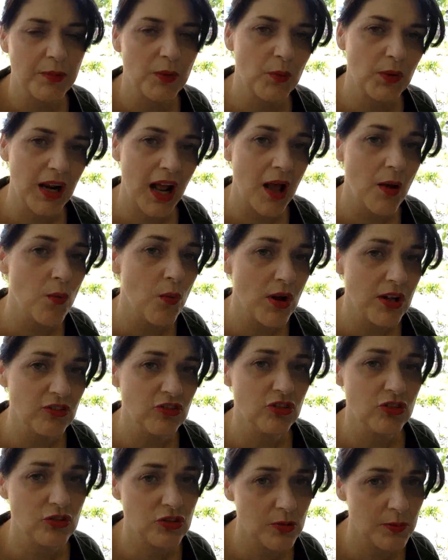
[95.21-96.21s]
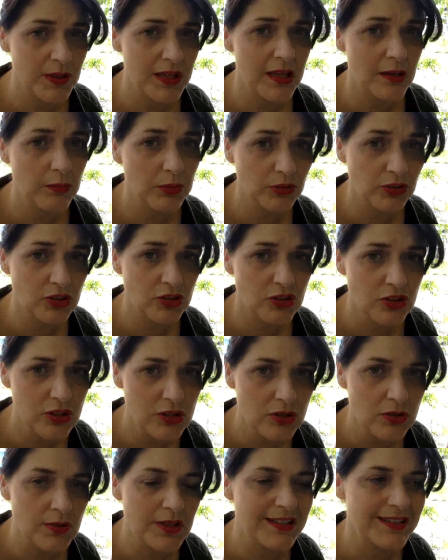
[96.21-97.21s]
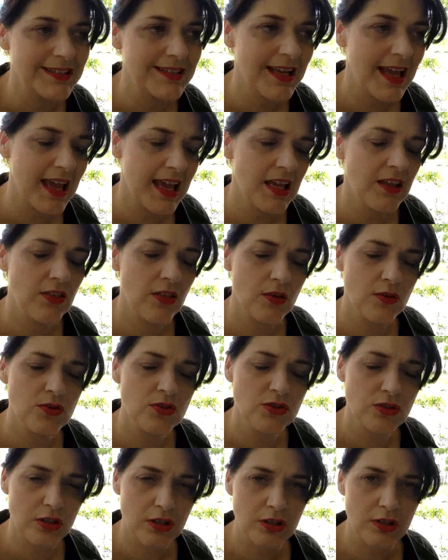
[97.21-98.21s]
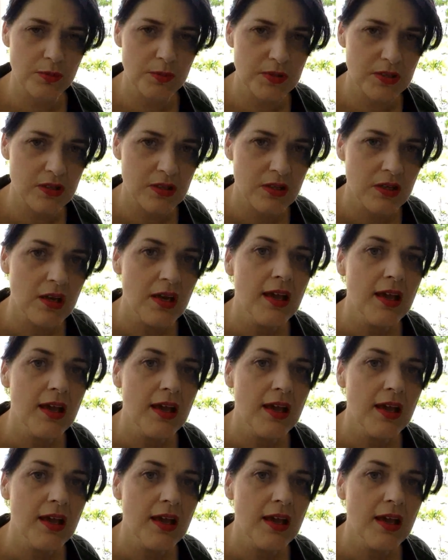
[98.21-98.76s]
But what I want you to be able to do is take those terms,